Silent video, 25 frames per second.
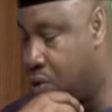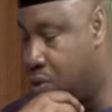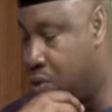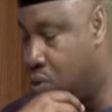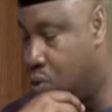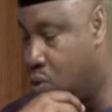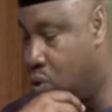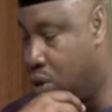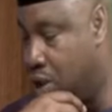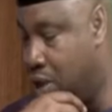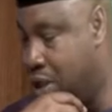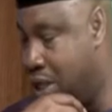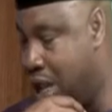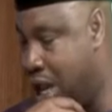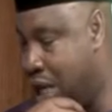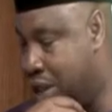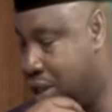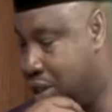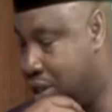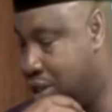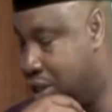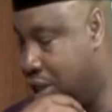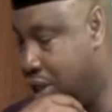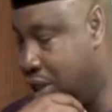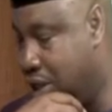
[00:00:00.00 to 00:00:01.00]
with that
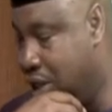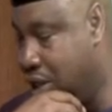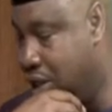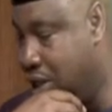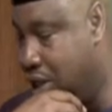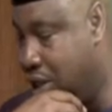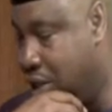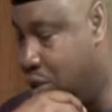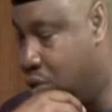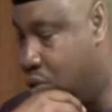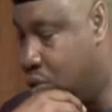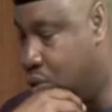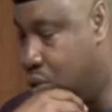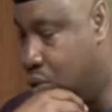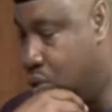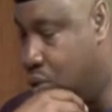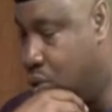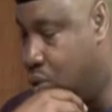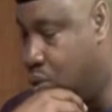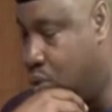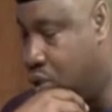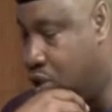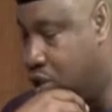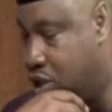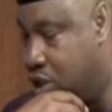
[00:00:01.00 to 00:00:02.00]
thing they do
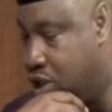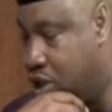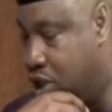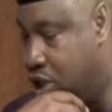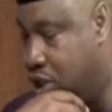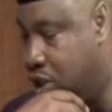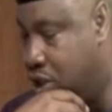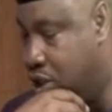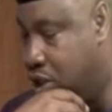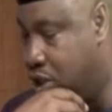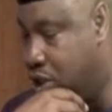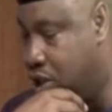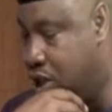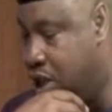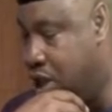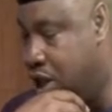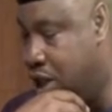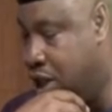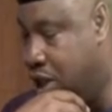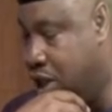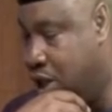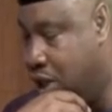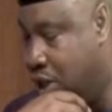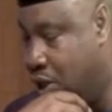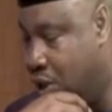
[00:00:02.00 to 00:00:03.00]
with the
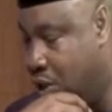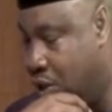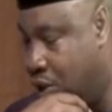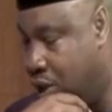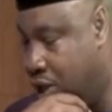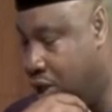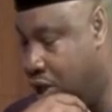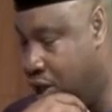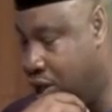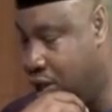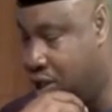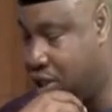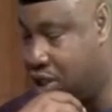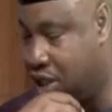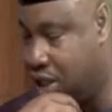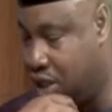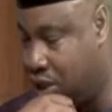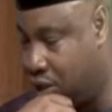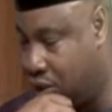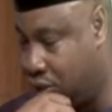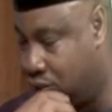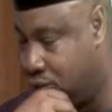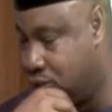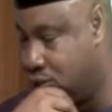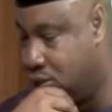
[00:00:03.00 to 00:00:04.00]
yay or nay thing?
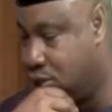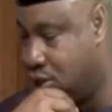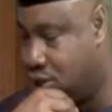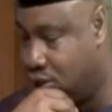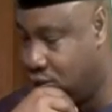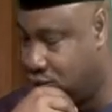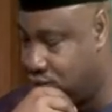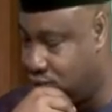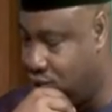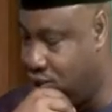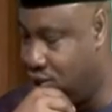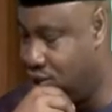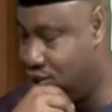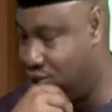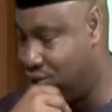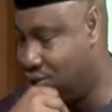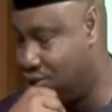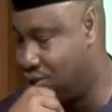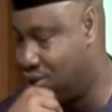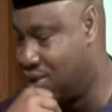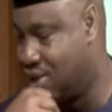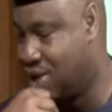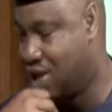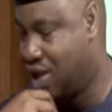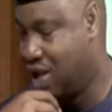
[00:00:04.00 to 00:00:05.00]
And
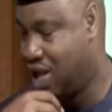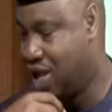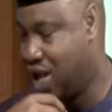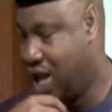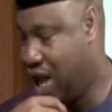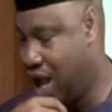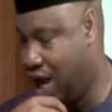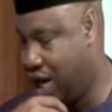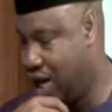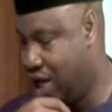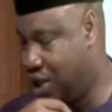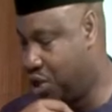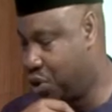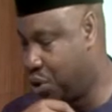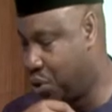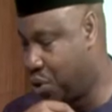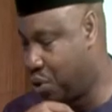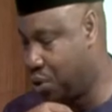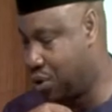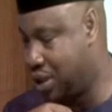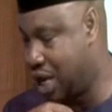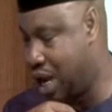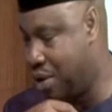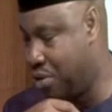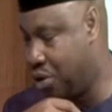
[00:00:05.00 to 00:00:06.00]
then Chuku
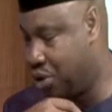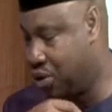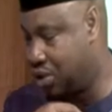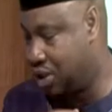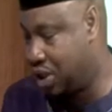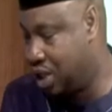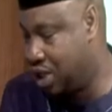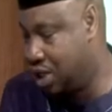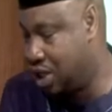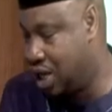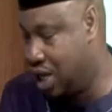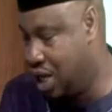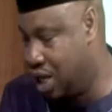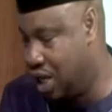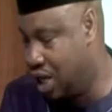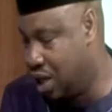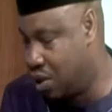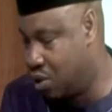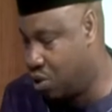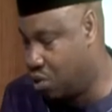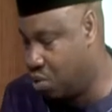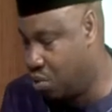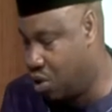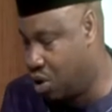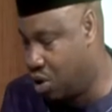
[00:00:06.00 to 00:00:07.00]
Simon says,
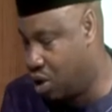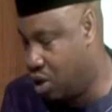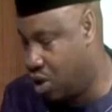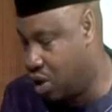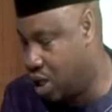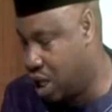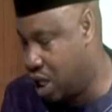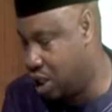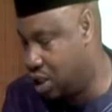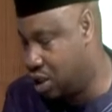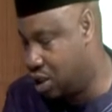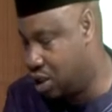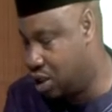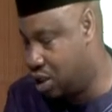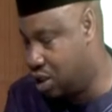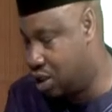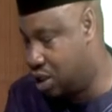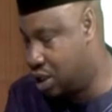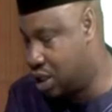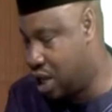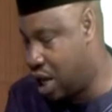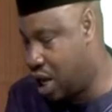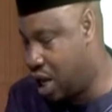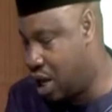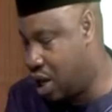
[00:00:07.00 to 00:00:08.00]
good morning, Ogaji.
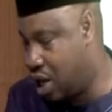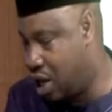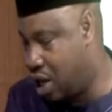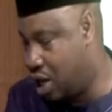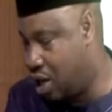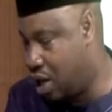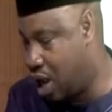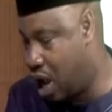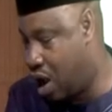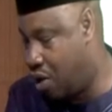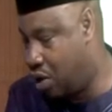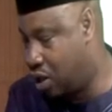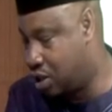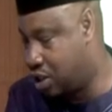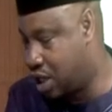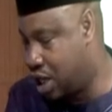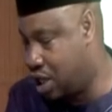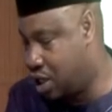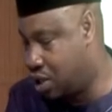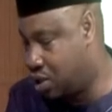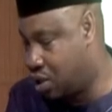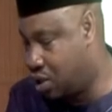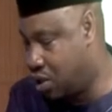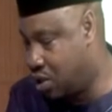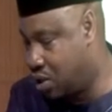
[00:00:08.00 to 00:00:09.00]
Sir, our
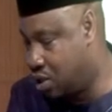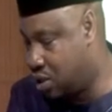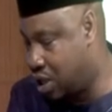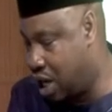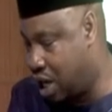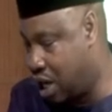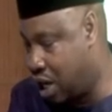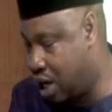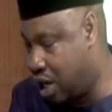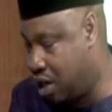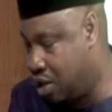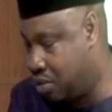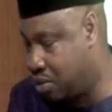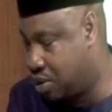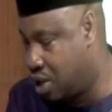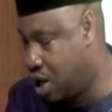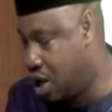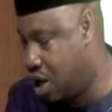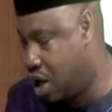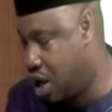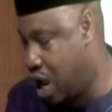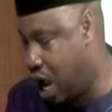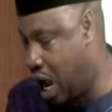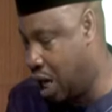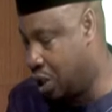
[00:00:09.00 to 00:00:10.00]
senators and reps
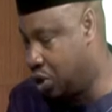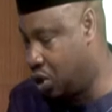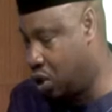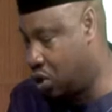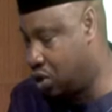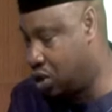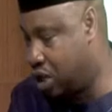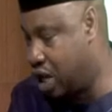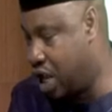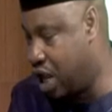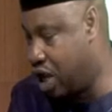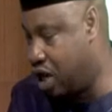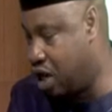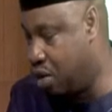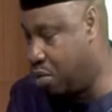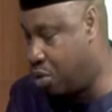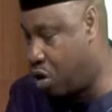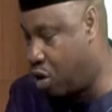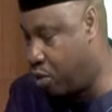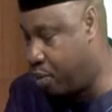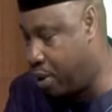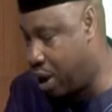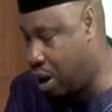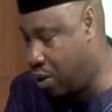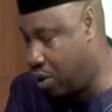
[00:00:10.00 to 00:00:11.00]
are just gaining more
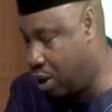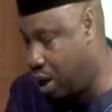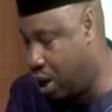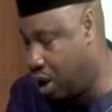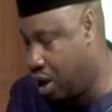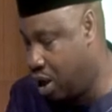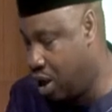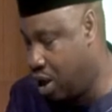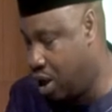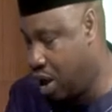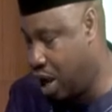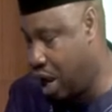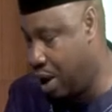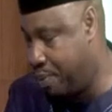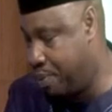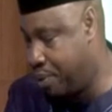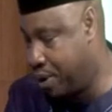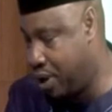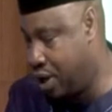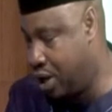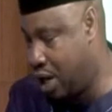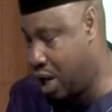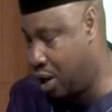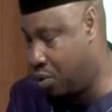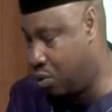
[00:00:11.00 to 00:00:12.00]
power. I
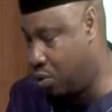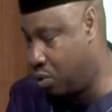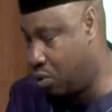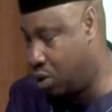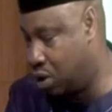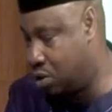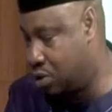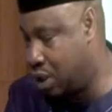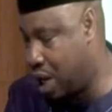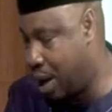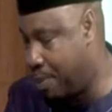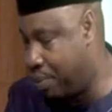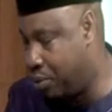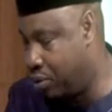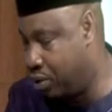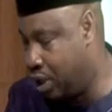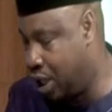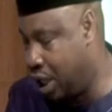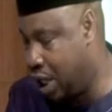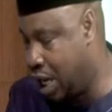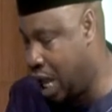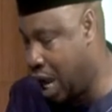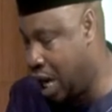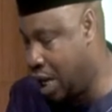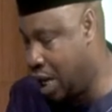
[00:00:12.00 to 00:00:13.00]
pray that what happened
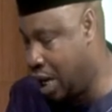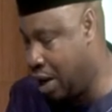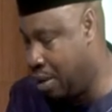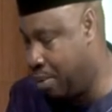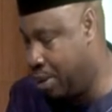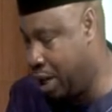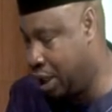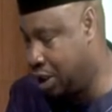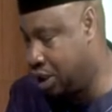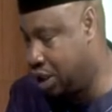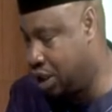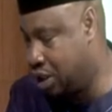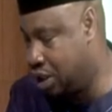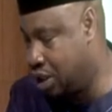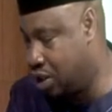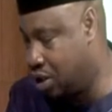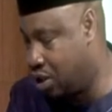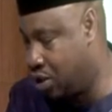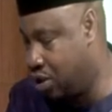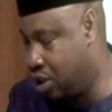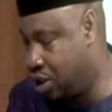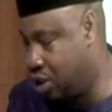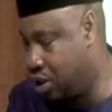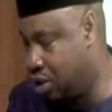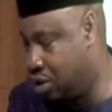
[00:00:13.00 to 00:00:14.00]
in Ghana by J.J.
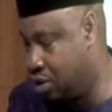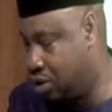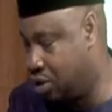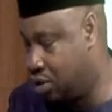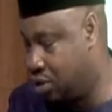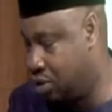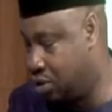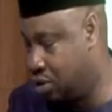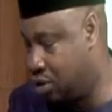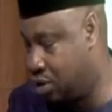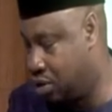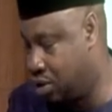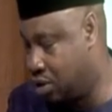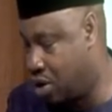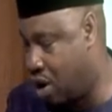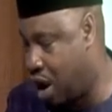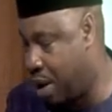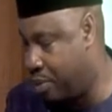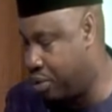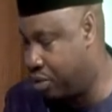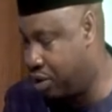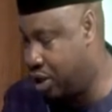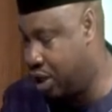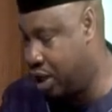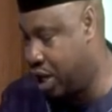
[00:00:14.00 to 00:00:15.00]
Rowling does not
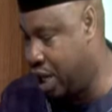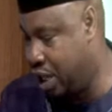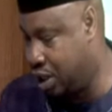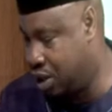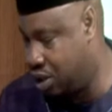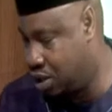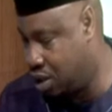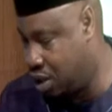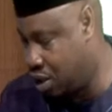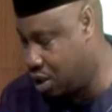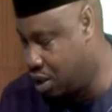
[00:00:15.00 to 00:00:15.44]
happen in Nigeria.